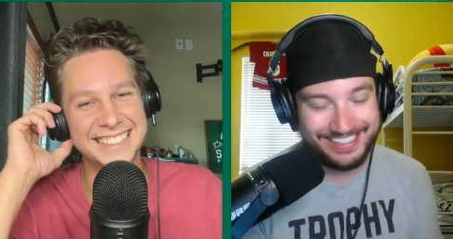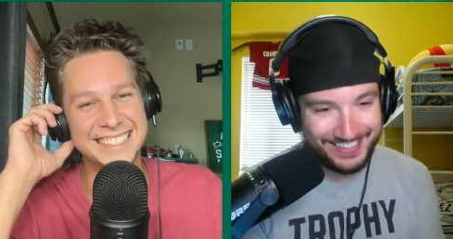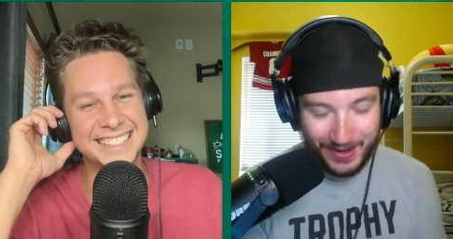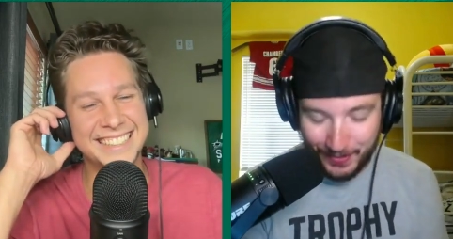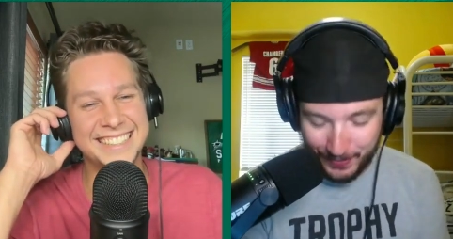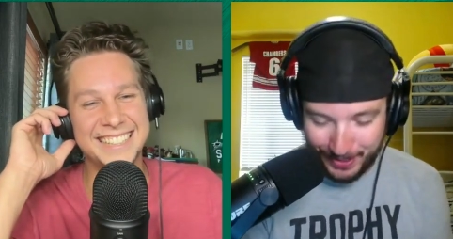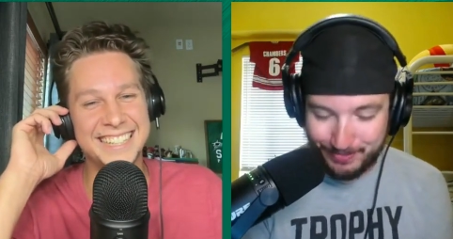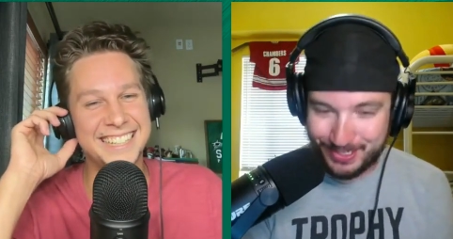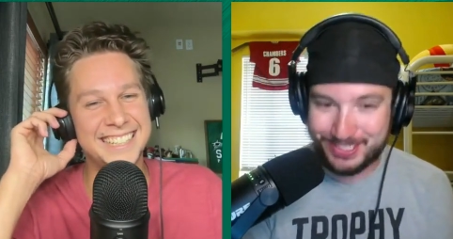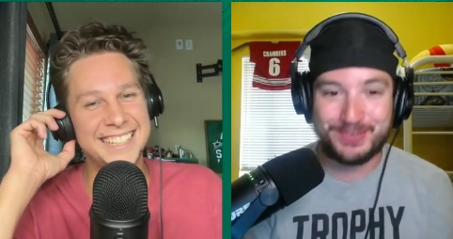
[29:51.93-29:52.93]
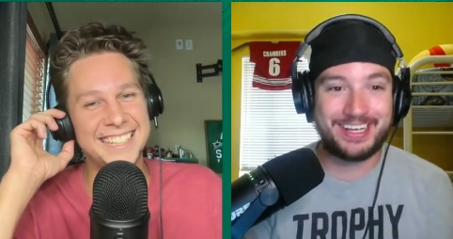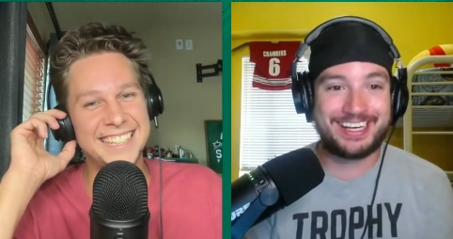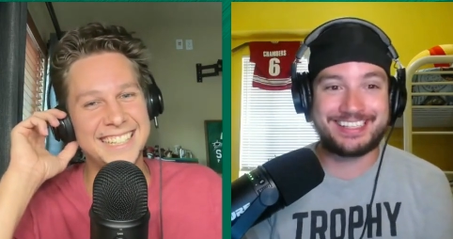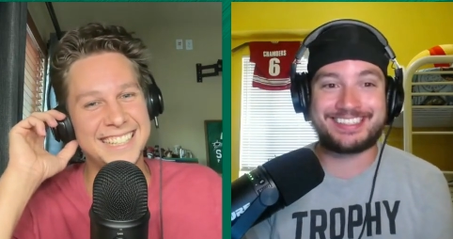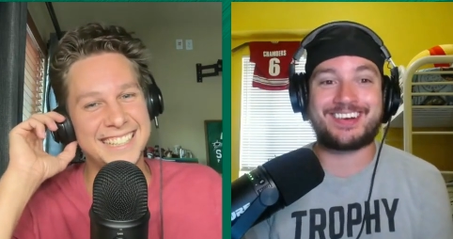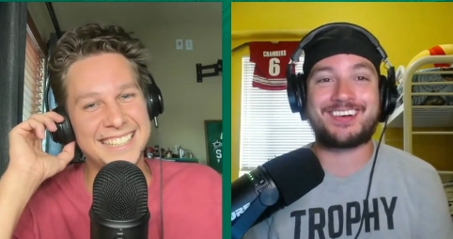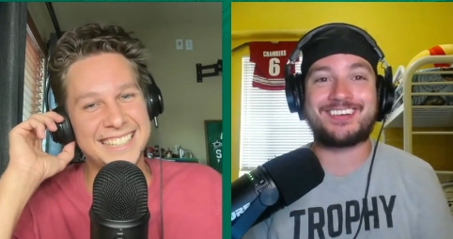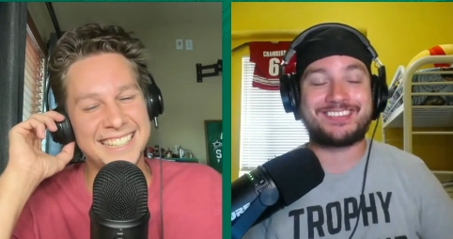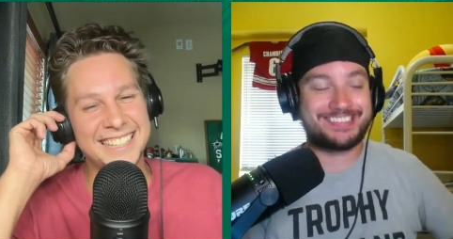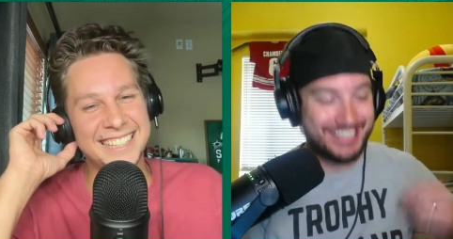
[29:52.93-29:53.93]
Speaker 1: sorry, one yeah. pitch away against the
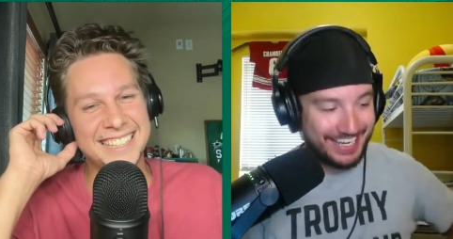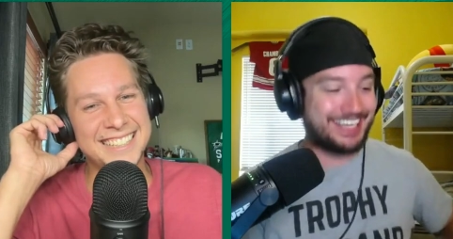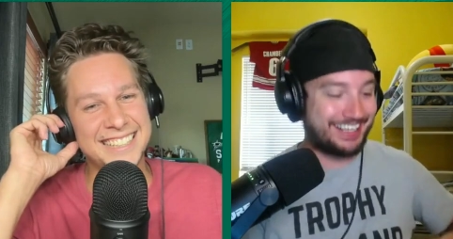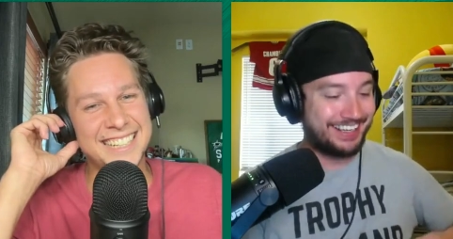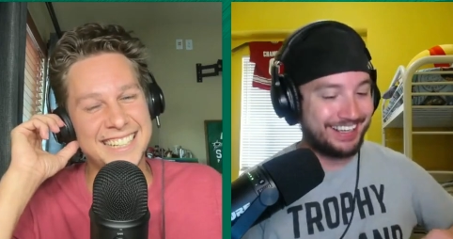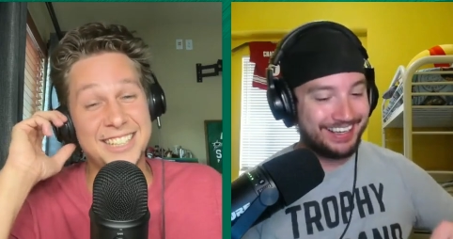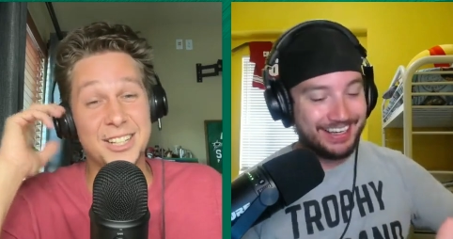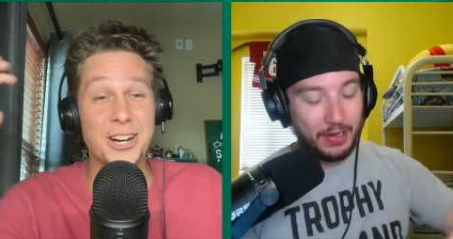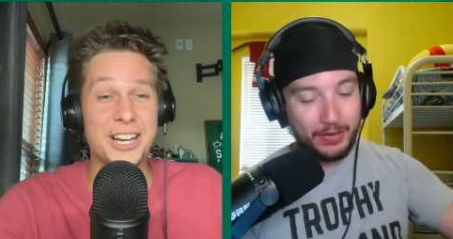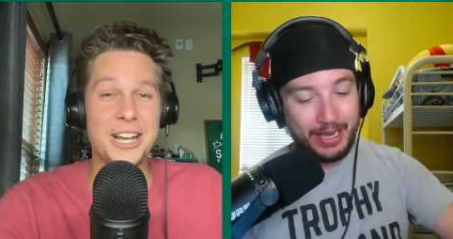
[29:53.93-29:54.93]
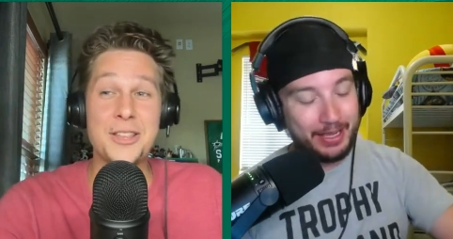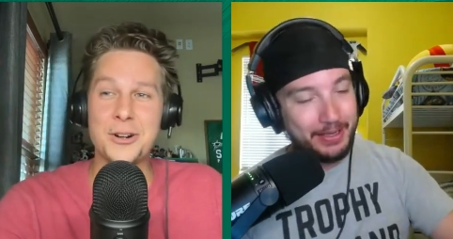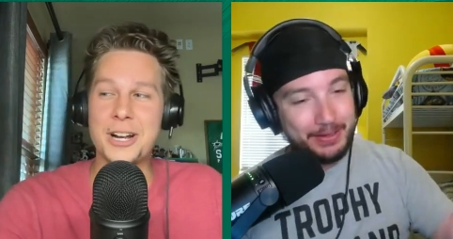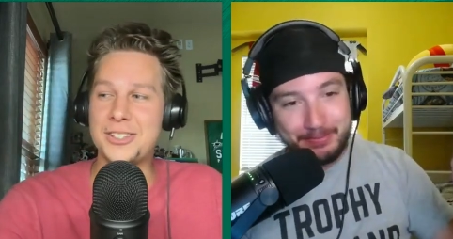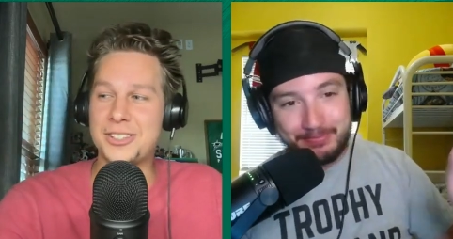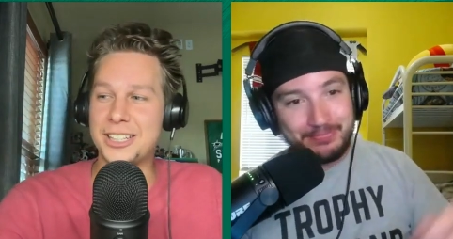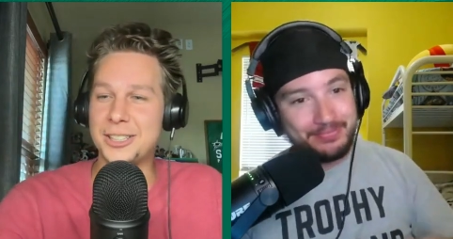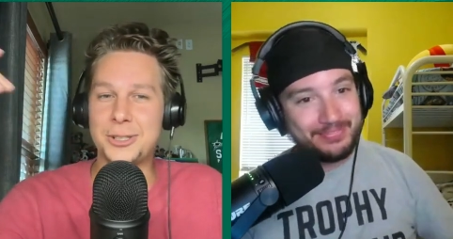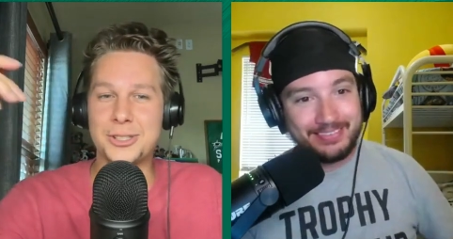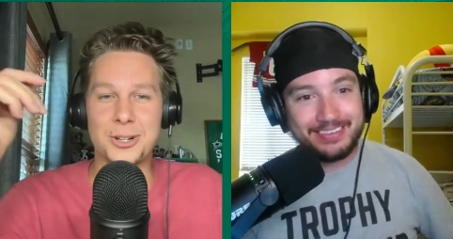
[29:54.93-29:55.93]
Cardinals. Dang it! Yeah, and they're in okay. and
Speaker 2: they're in St.
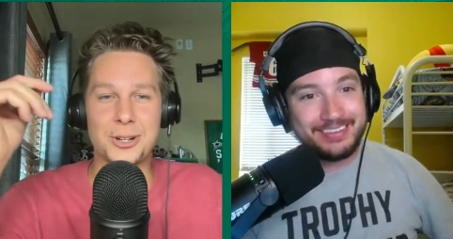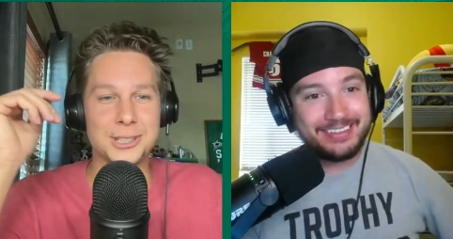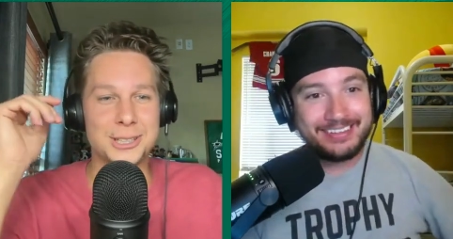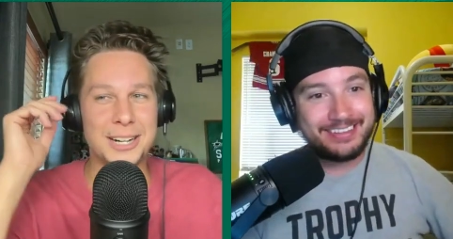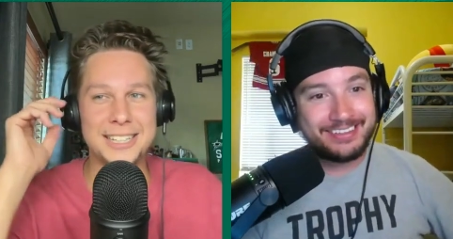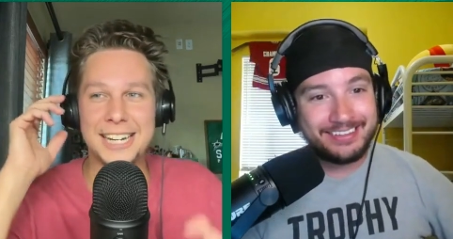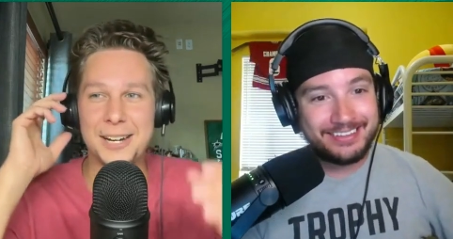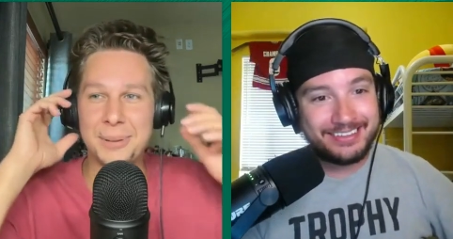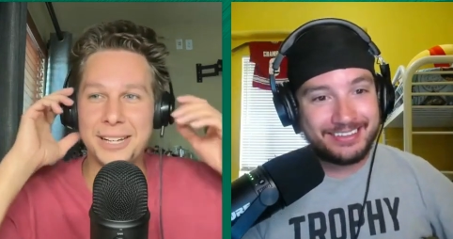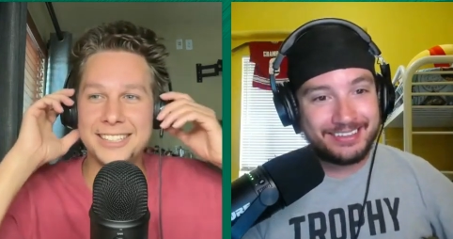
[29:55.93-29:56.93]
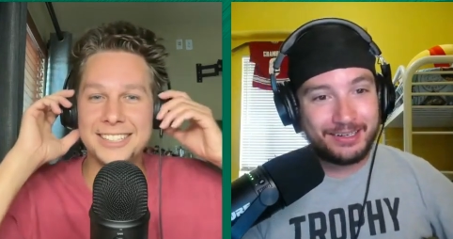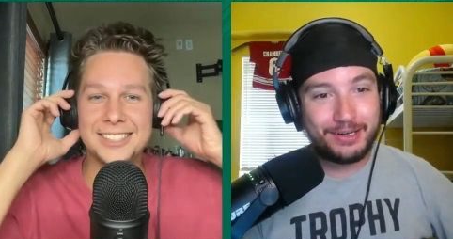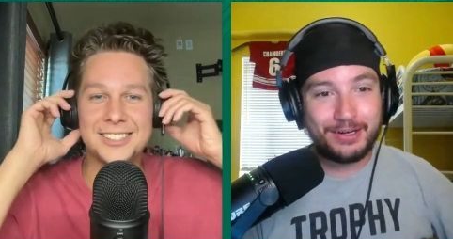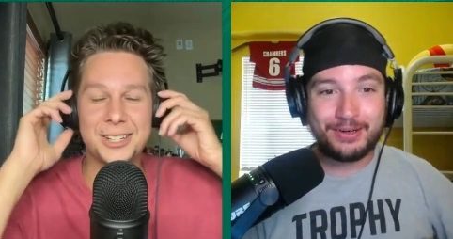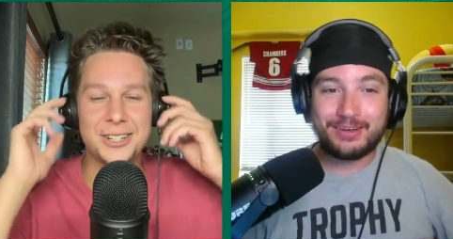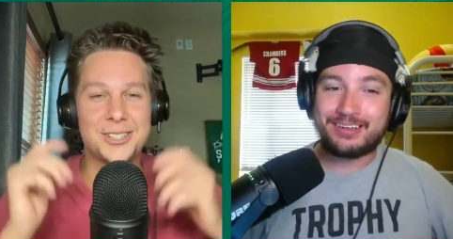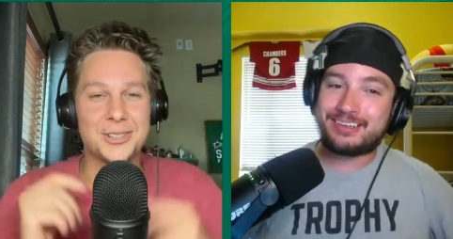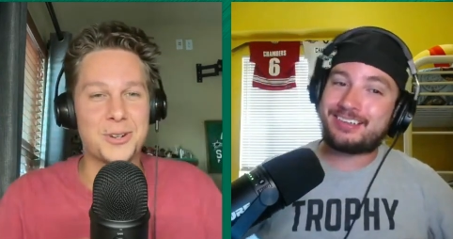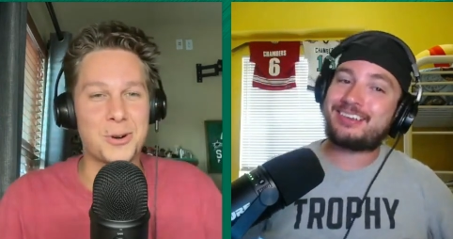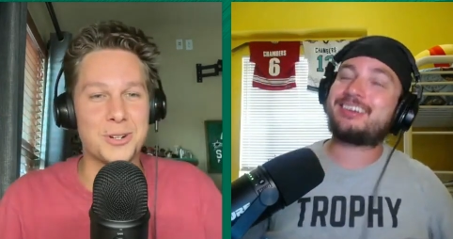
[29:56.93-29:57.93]
Louis currently right now playing a, oh. a ah,
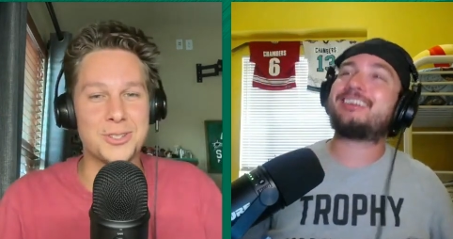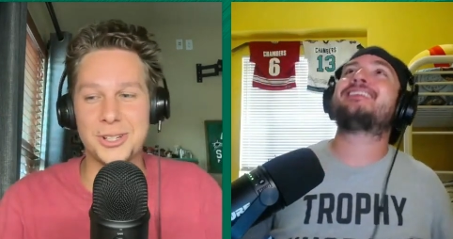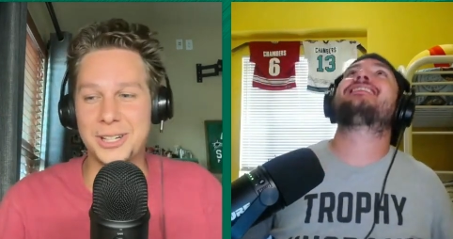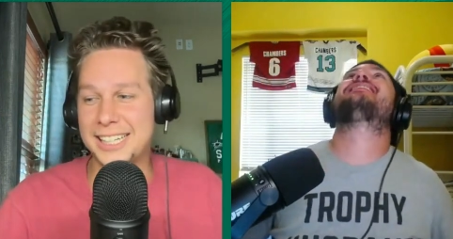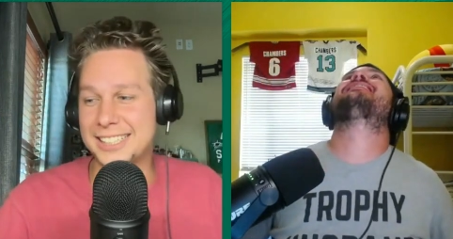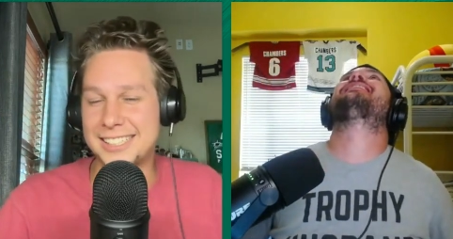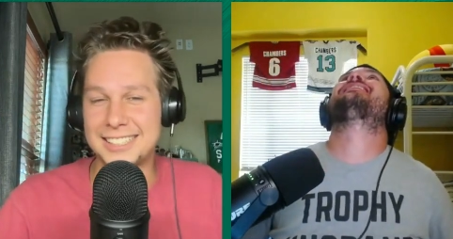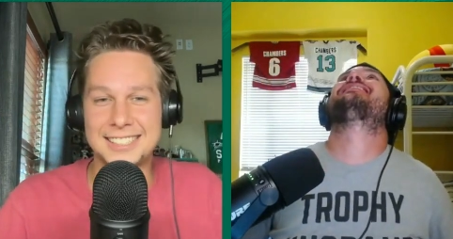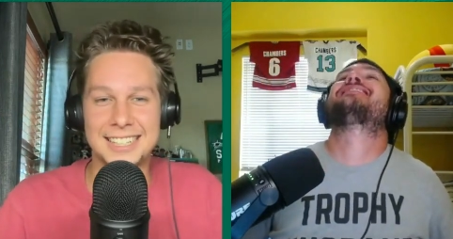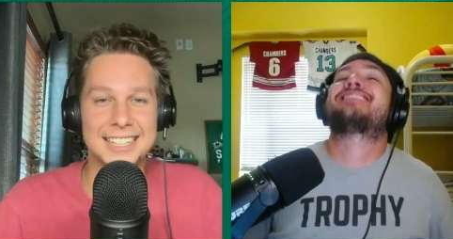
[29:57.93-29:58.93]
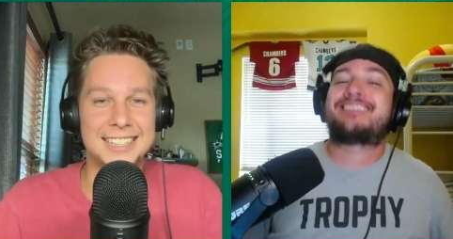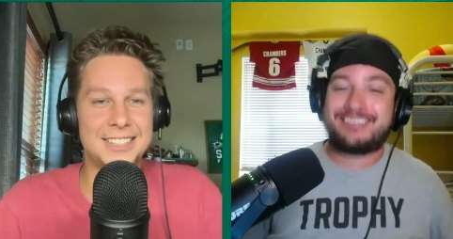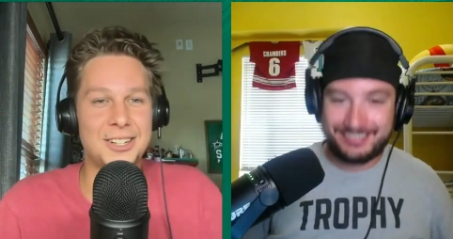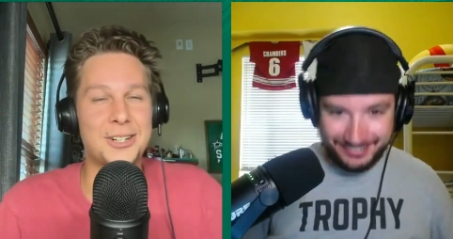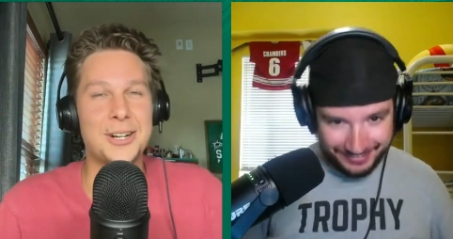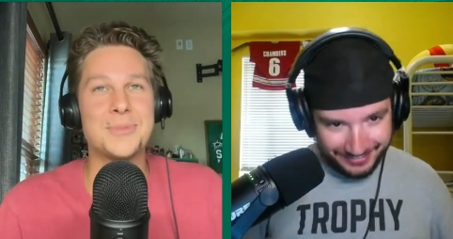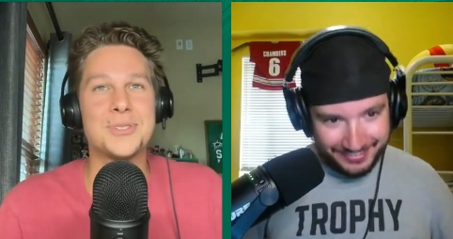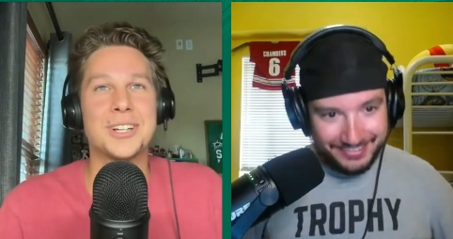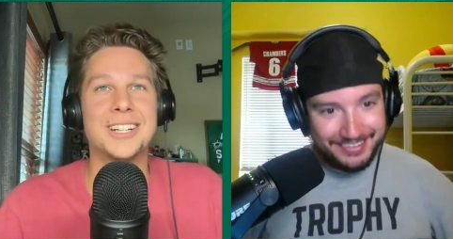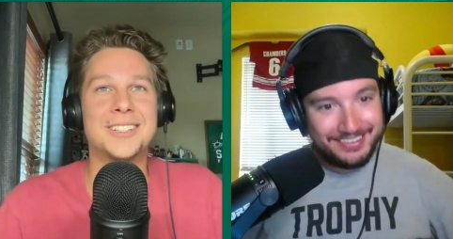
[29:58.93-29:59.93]
series, of course. Oh. So I oh. guess it uh, it all comes uh,